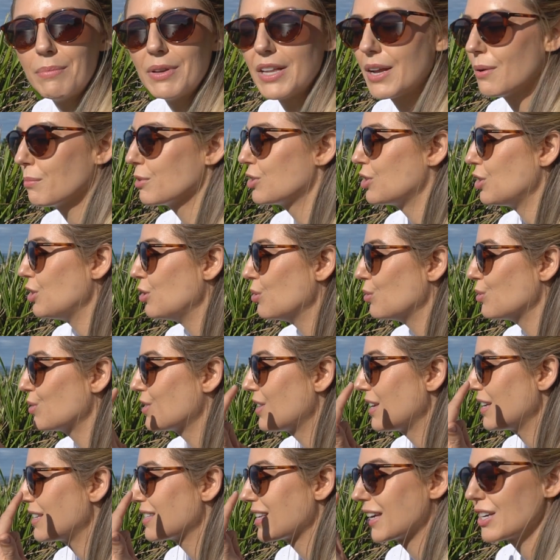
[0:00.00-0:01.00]
been able to use
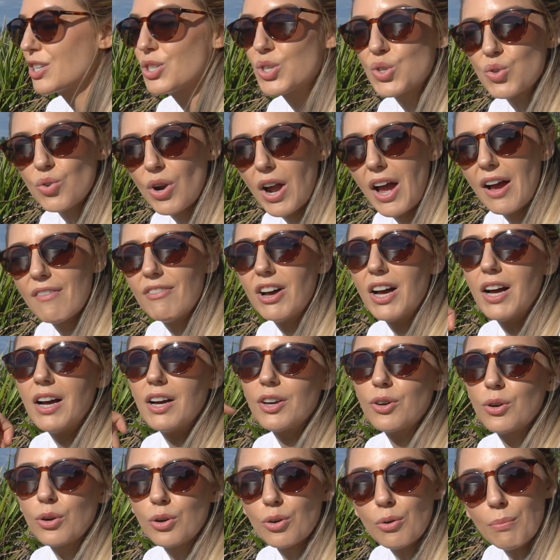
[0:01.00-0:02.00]
things like
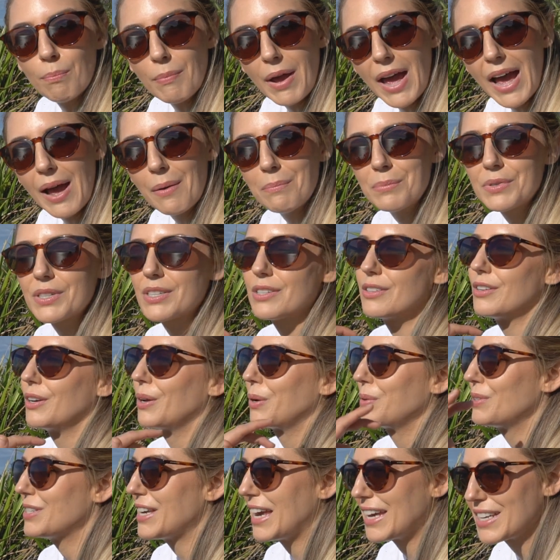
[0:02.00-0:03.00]
Strava, Google Maps,
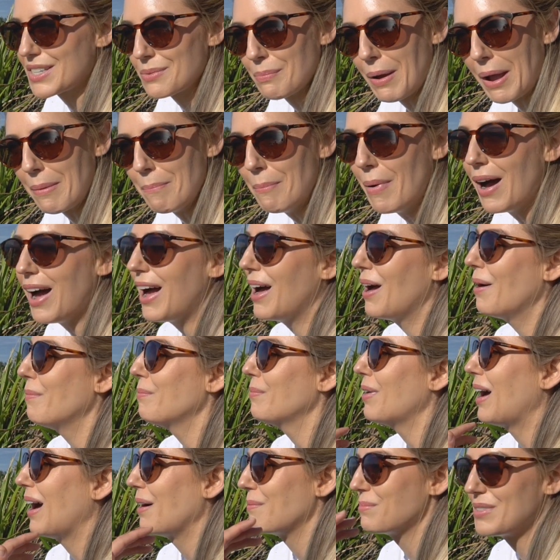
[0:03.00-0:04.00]
text my
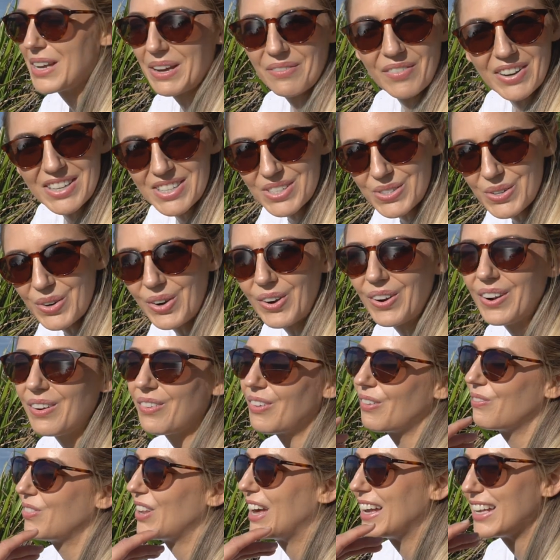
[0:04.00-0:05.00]
mom, update my story,
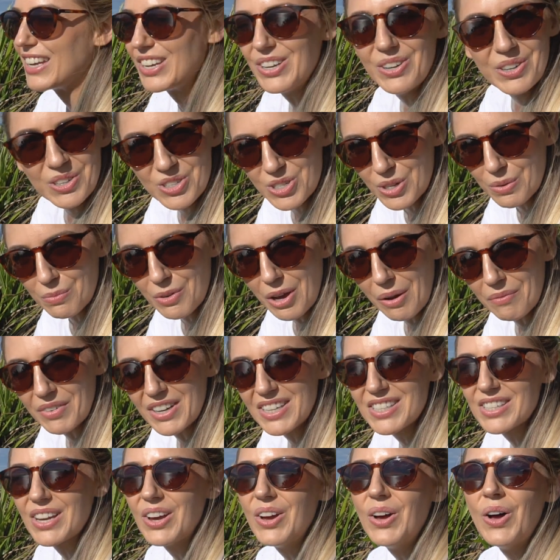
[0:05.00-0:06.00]
reply to YouTube
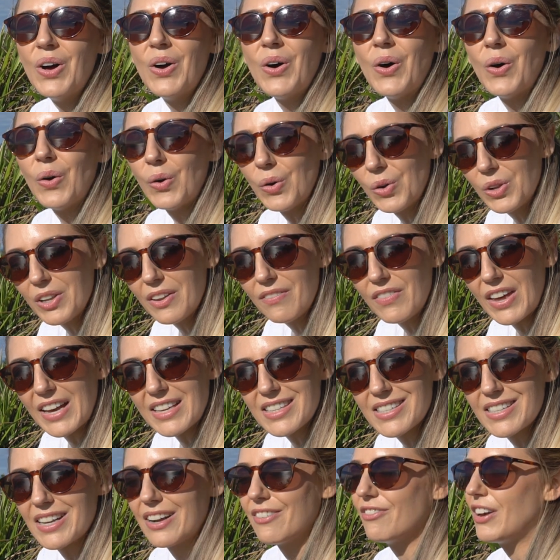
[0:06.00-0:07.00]
comments, all of
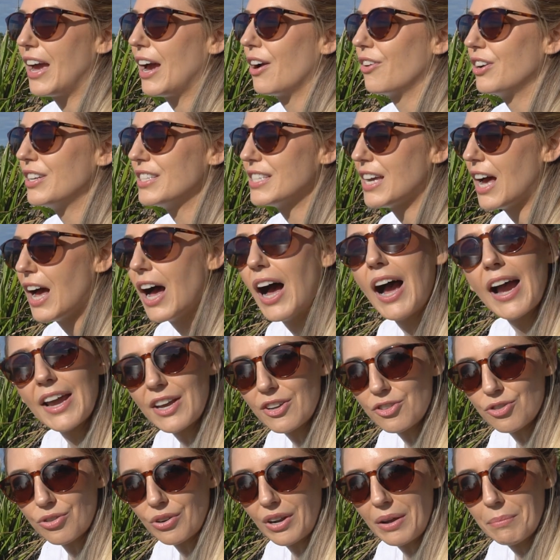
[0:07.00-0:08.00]
that stuff our
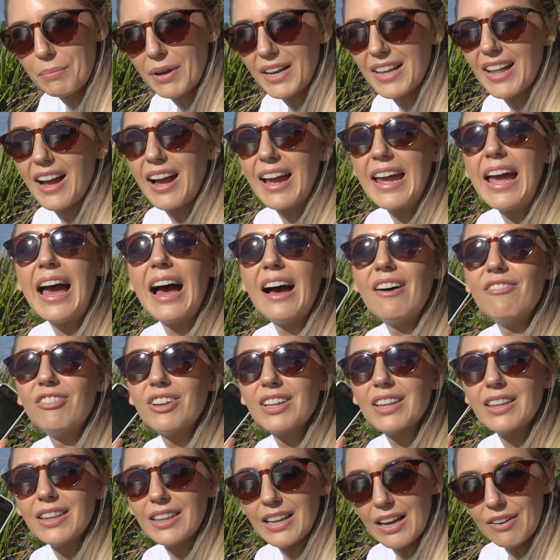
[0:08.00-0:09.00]
entire trip, and I have
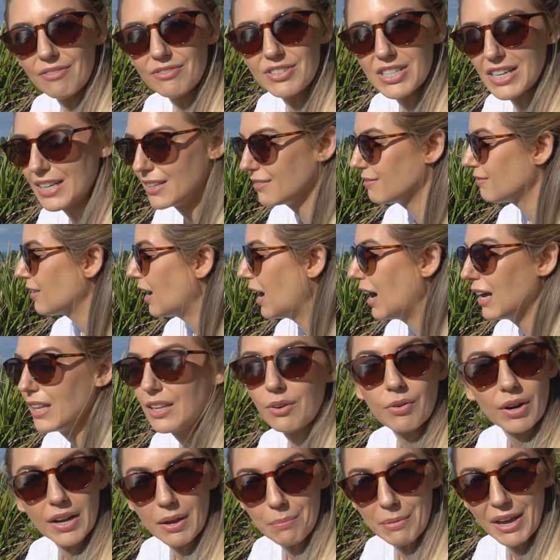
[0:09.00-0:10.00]
loved it.
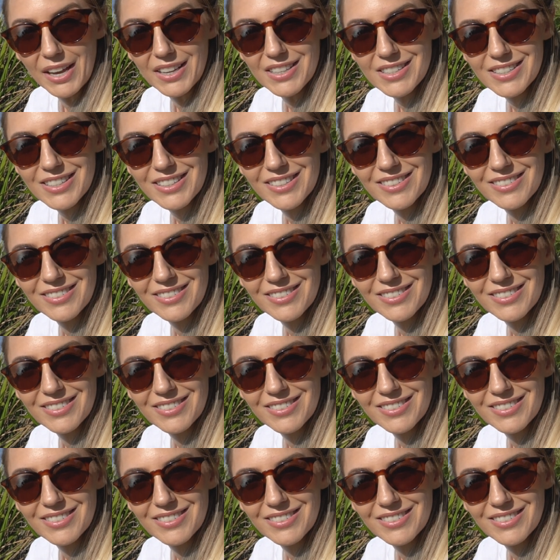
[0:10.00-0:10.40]
Highly recommend.